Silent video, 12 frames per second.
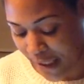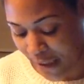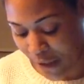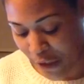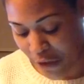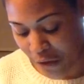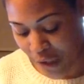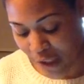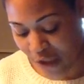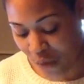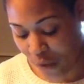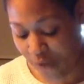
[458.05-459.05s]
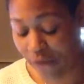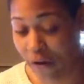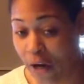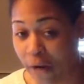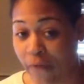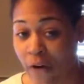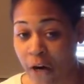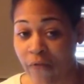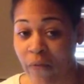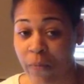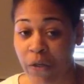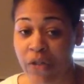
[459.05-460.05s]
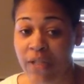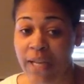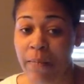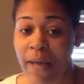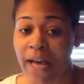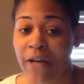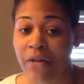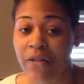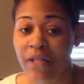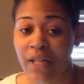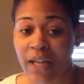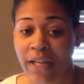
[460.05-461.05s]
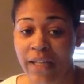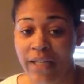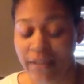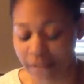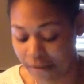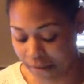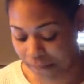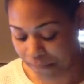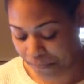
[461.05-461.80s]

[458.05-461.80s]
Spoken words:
and they do not sway far from their set patterns and ideals.